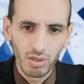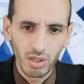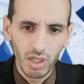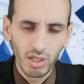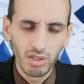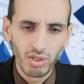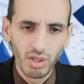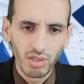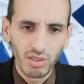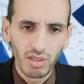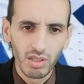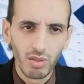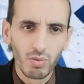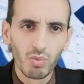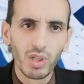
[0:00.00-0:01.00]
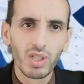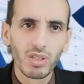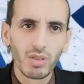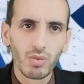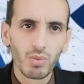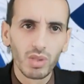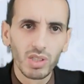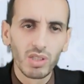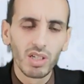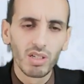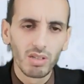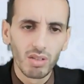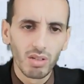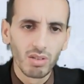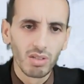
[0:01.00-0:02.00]
Gary Johnson and
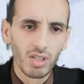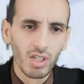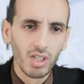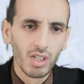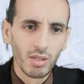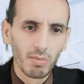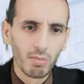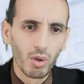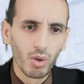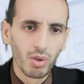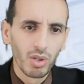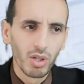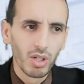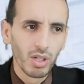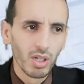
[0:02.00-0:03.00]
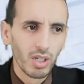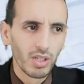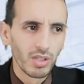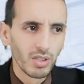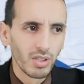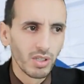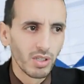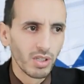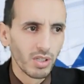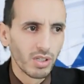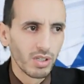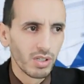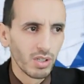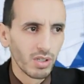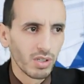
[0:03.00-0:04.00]
Wintington model, and
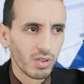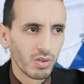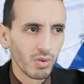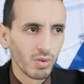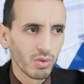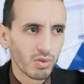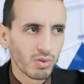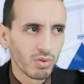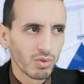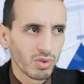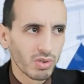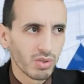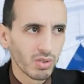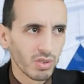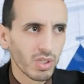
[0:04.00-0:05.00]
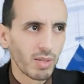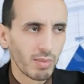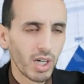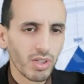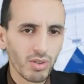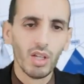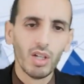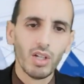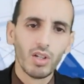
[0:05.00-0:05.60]
also some other.